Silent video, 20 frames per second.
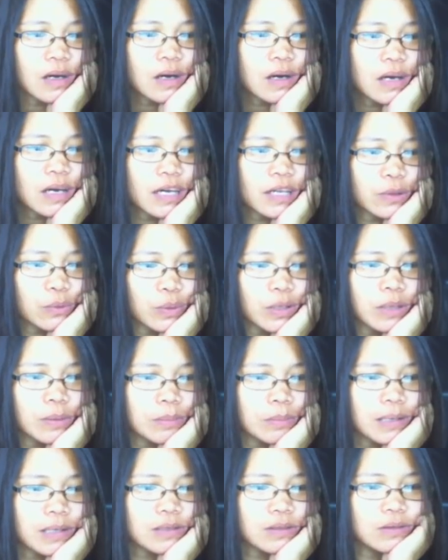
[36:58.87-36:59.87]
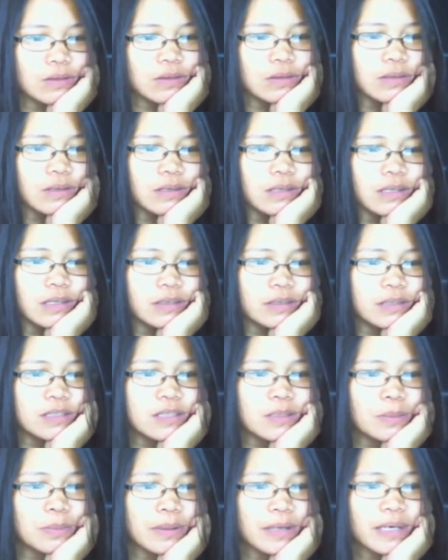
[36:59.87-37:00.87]
Edwin McDonald,
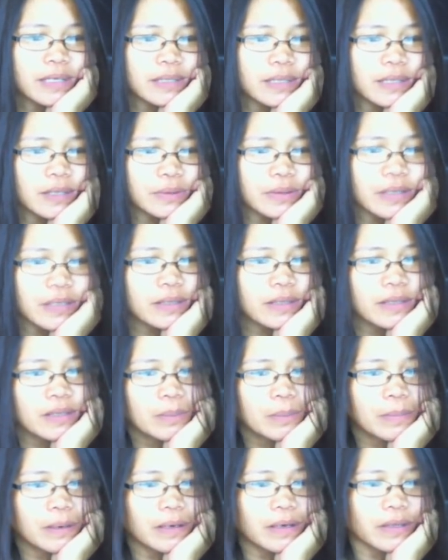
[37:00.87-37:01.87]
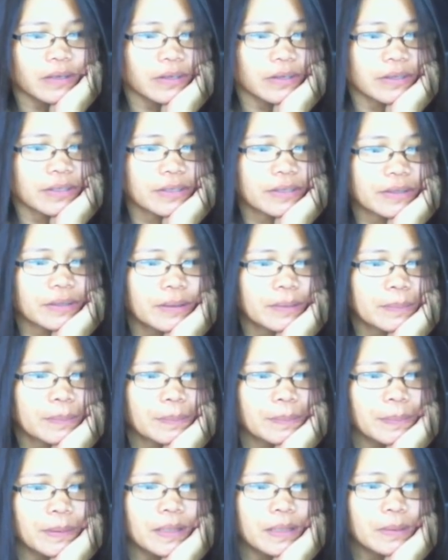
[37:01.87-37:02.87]
is the brownout getting better in the
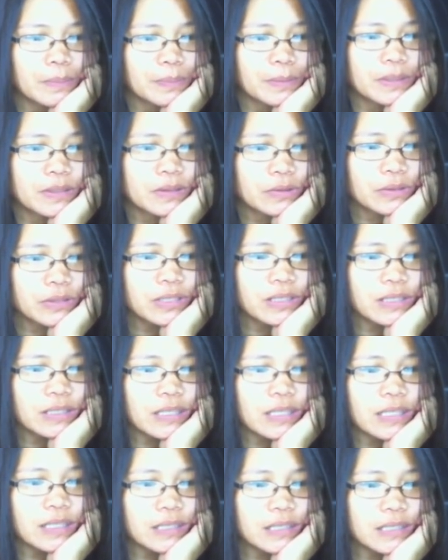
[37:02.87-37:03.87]
Philippines or still the